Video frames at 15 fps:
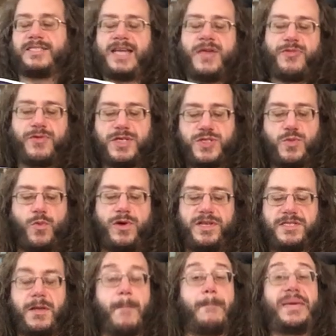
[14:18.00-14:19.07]
Danthres
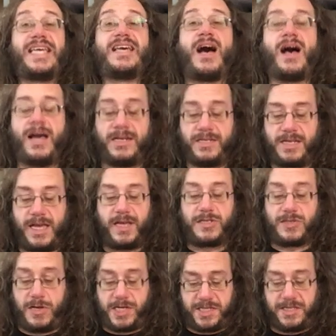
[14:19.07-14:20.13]
was beyond
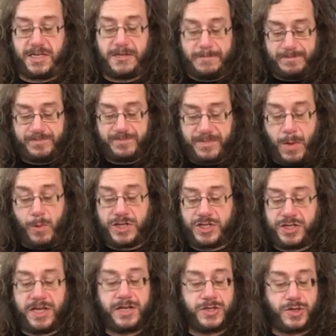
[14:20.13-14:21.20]
exhausted when
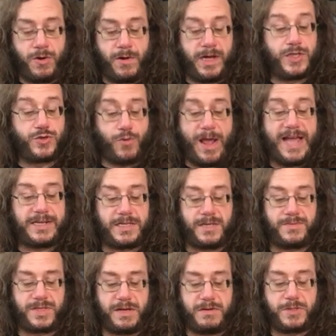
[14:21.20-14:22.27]
she and Torin dragged
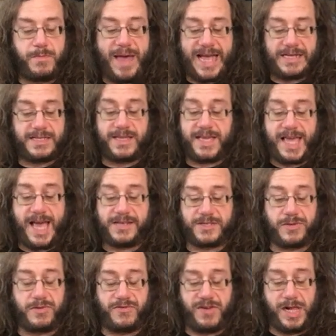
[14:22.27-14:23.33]
themselves back to the
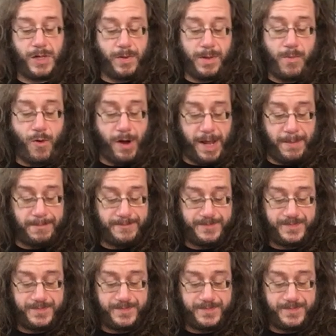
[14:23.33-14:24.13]
castle the following morning.